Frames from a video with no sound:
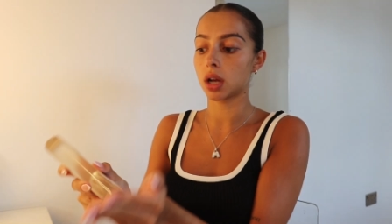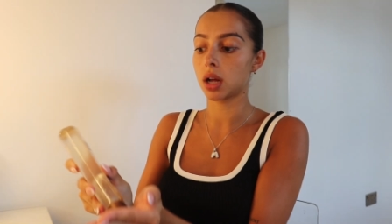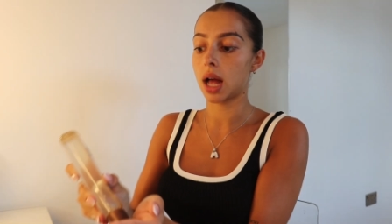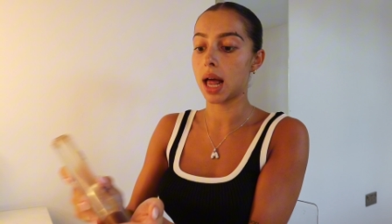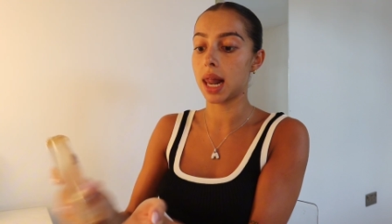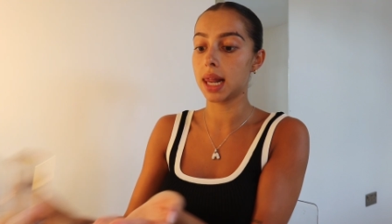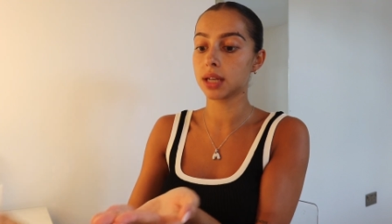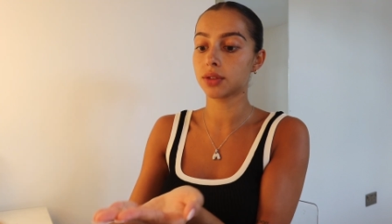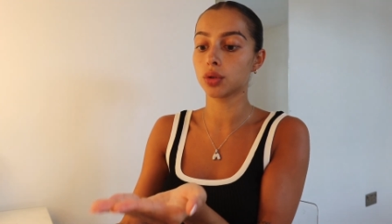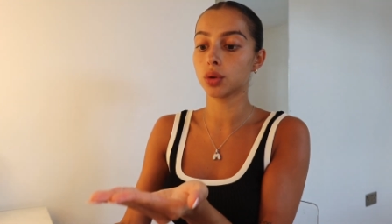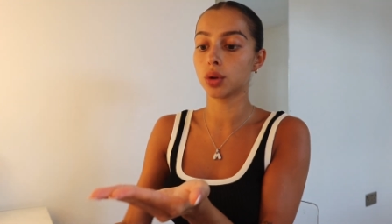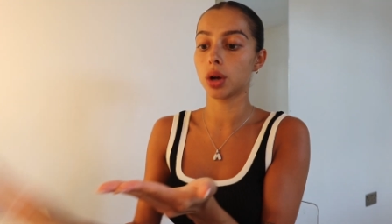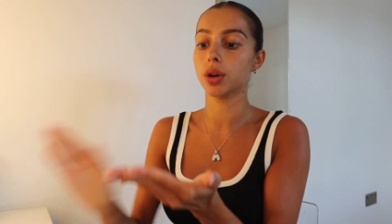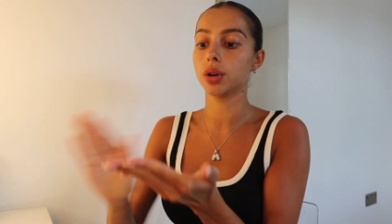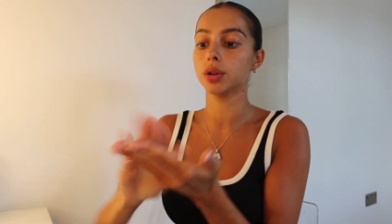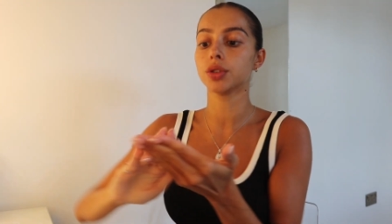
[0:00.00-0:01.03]
A little
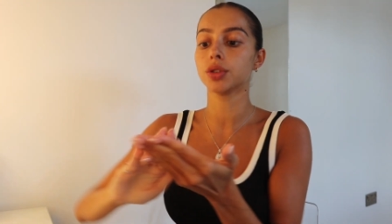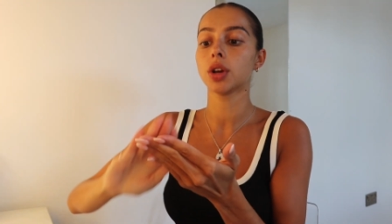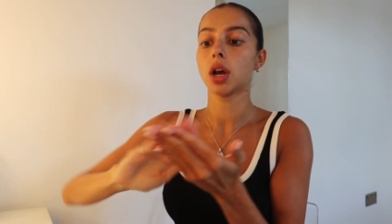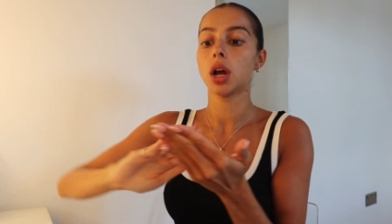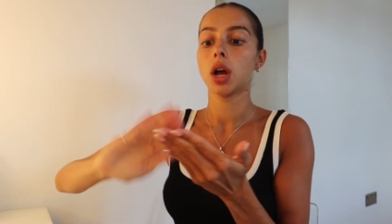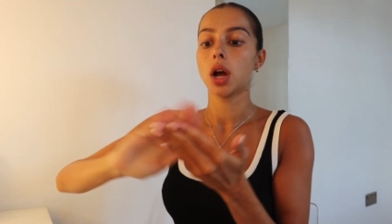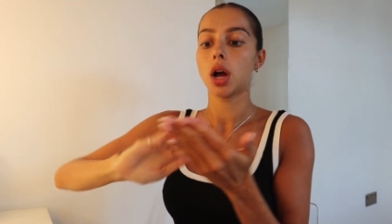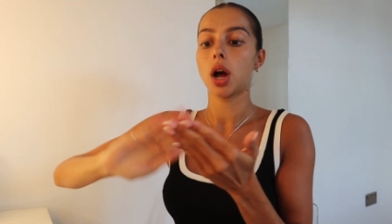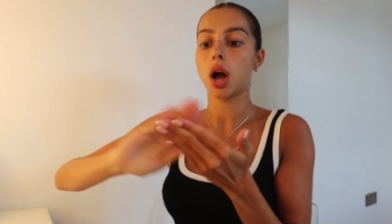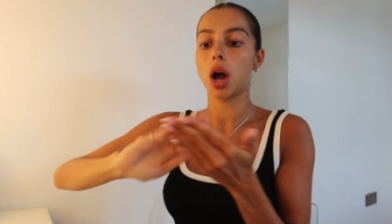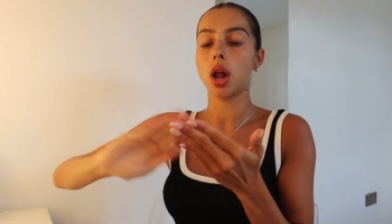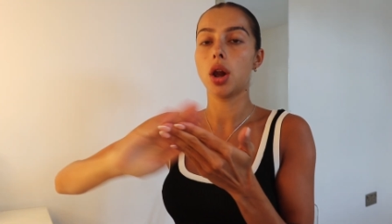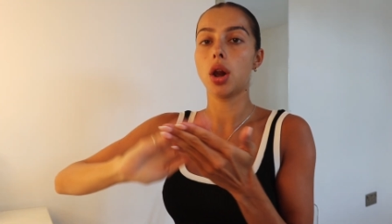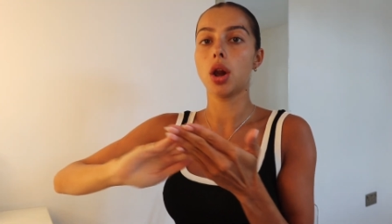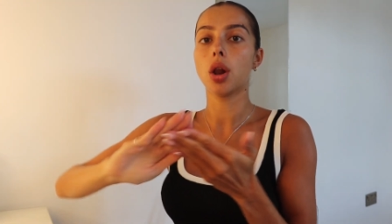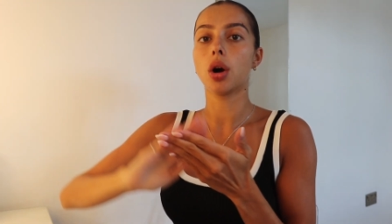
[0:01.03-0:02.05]
goes a
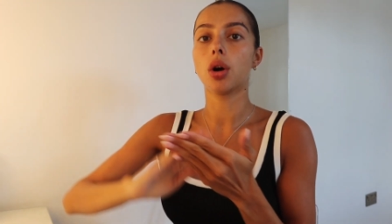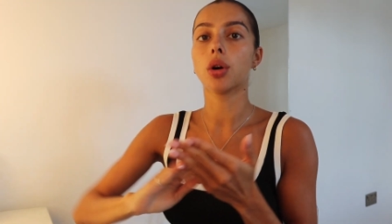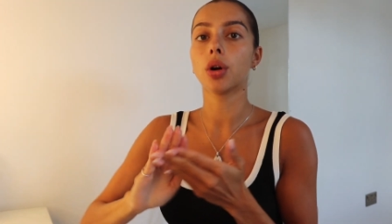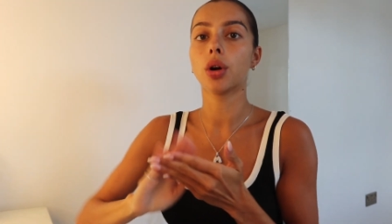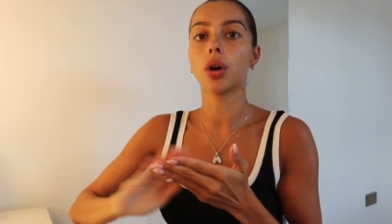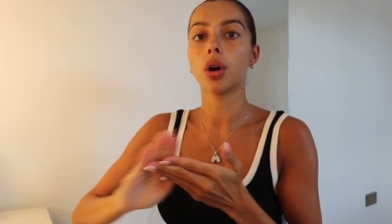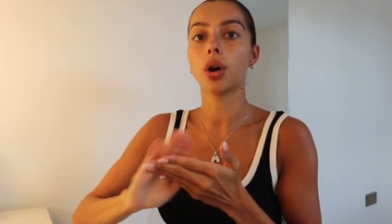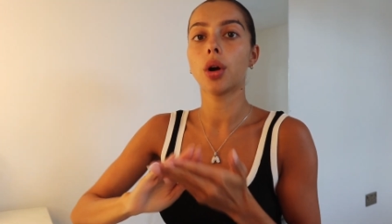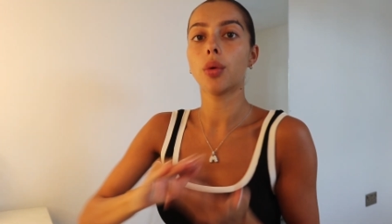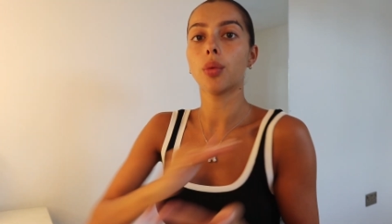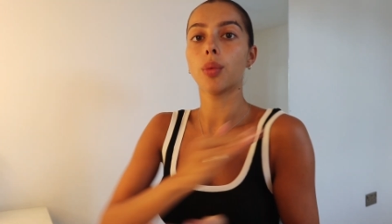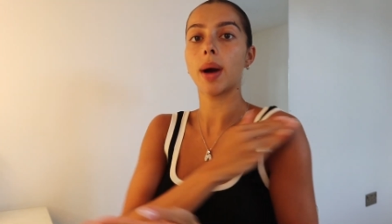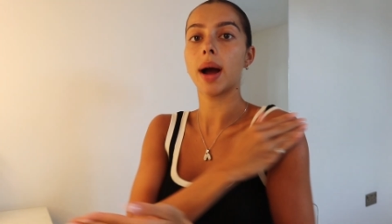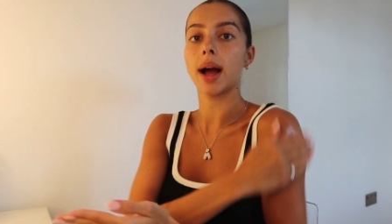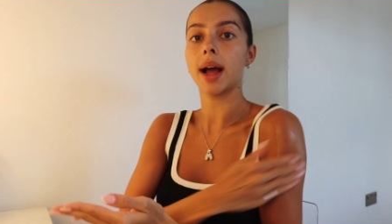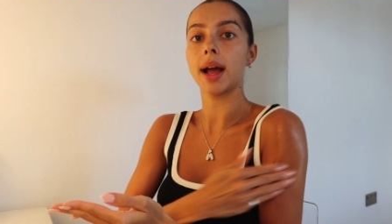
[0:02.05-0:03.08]
long
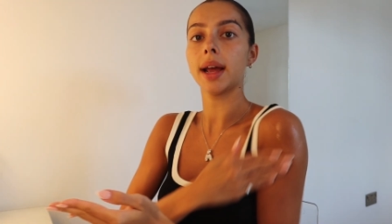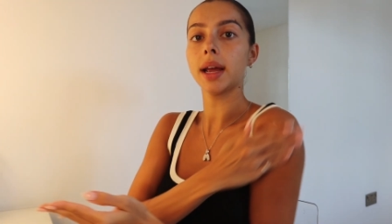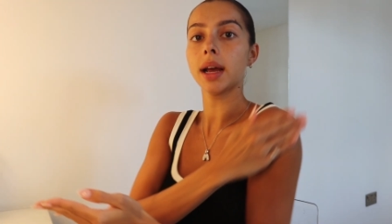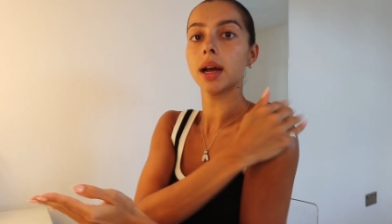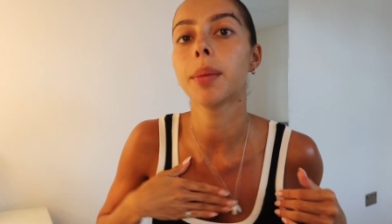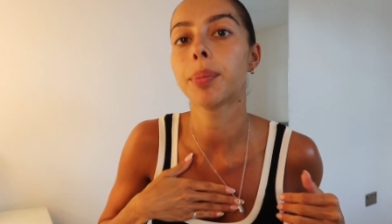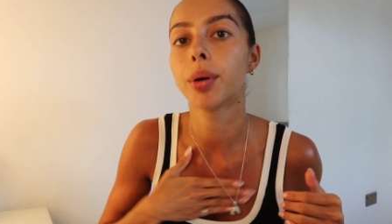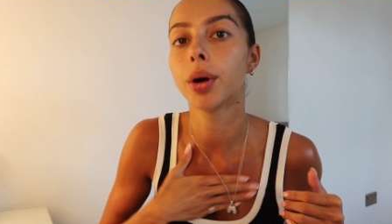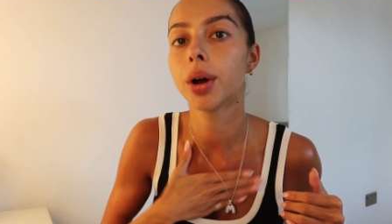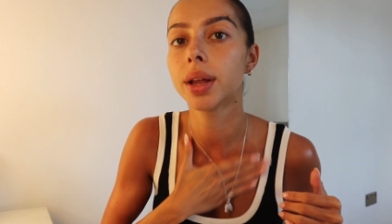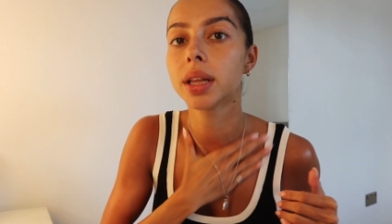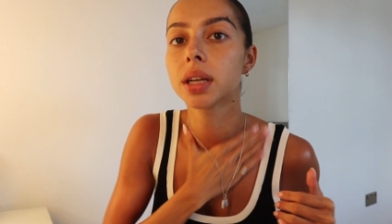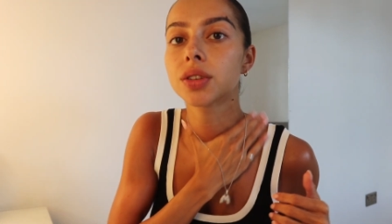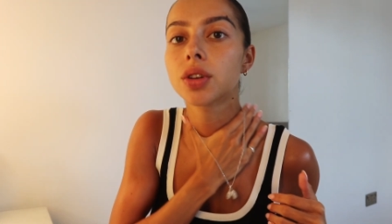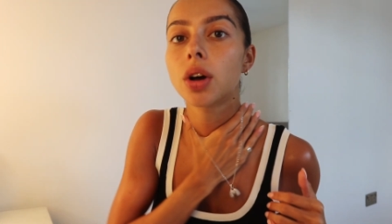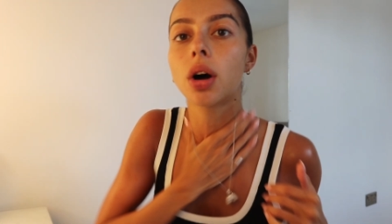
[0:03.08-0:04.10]
way. Putting
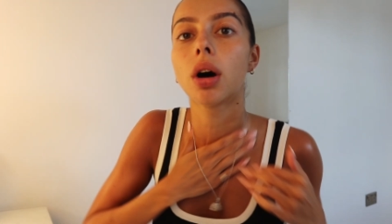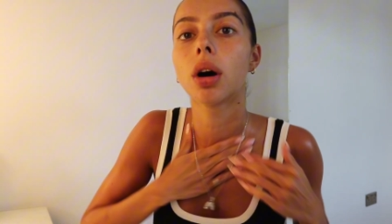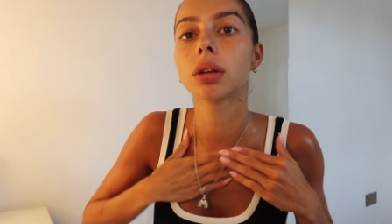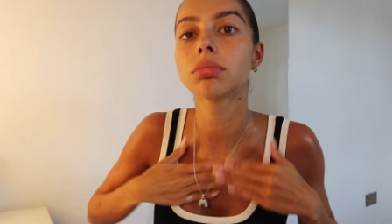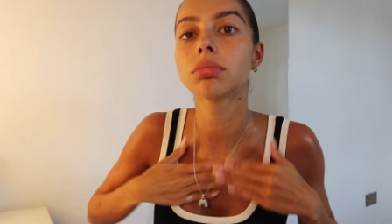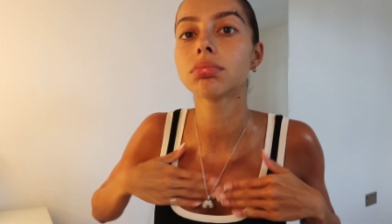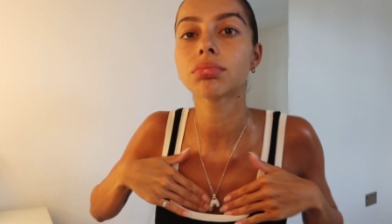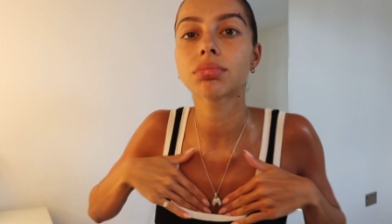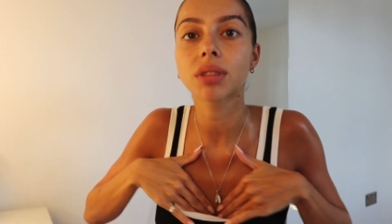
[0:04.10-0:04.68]
this on,